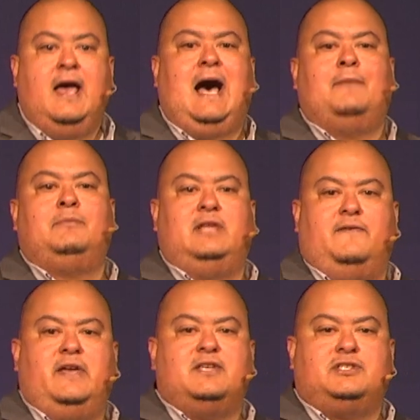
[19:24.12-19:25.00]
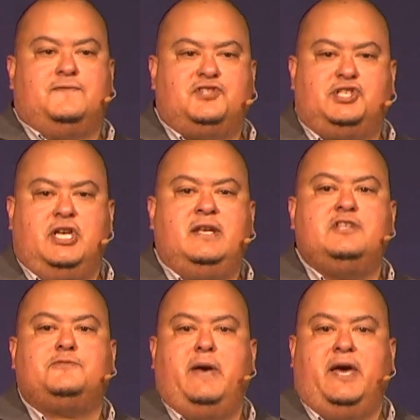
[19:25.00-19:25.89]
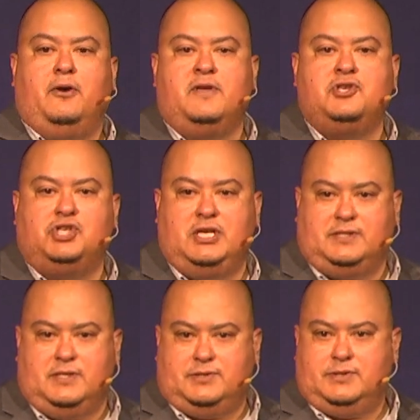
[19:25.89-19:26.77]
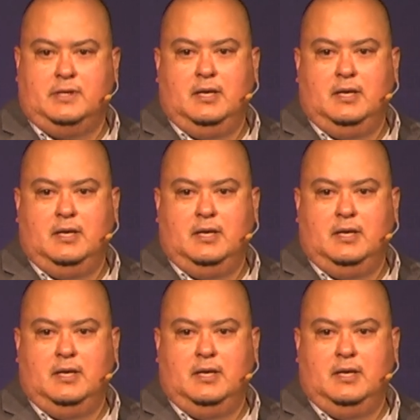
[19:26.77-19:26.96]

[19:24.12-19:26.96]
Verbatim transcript: I'm living as if sin is better than Jesus.